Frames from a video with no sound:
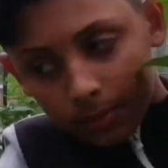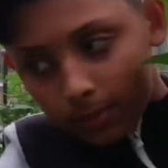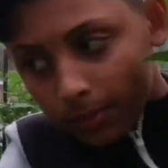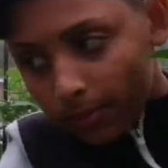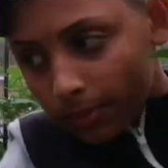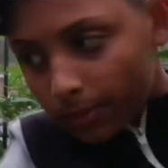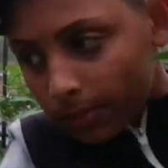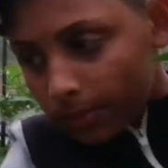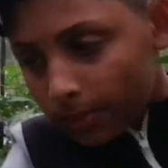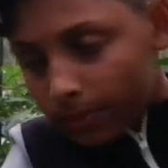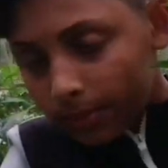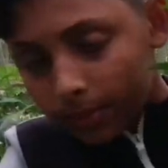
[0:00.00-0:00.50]

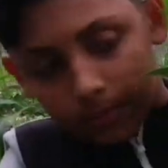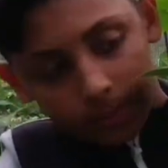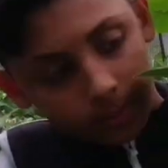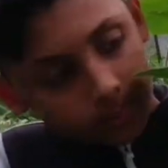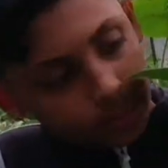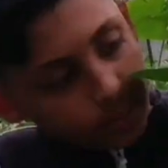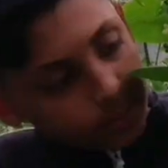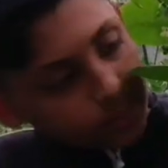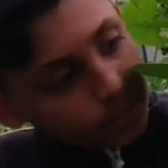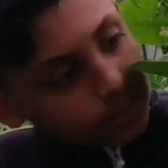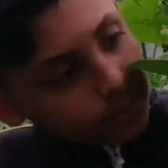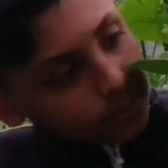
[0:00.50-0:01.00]

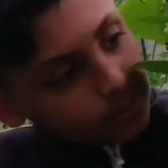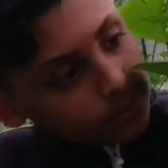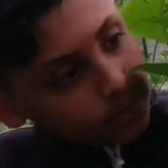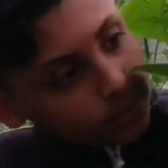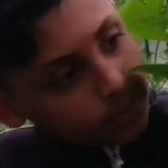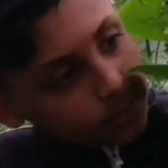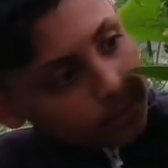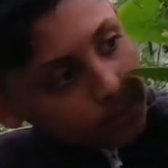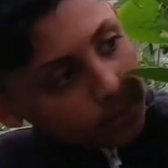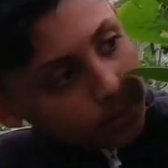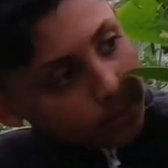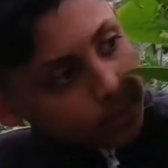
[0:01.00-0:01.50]

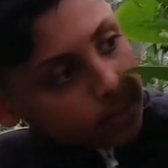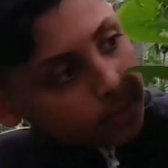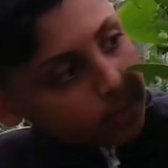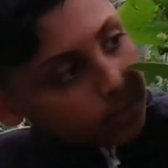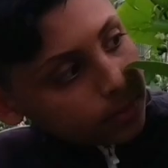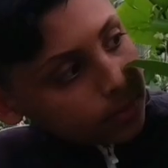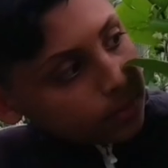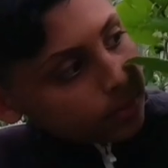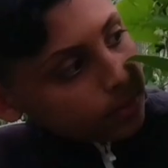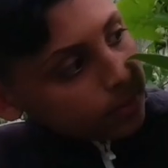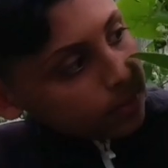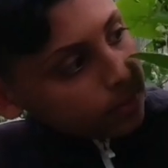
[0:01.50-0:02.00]
We'll be
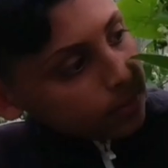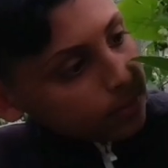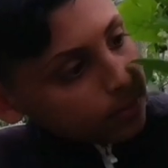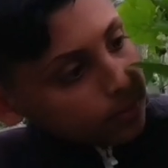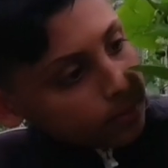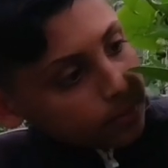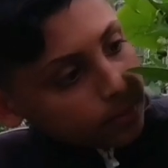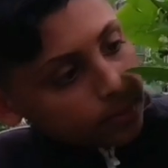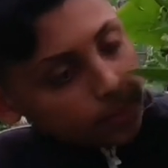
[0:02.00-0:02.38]
harvesting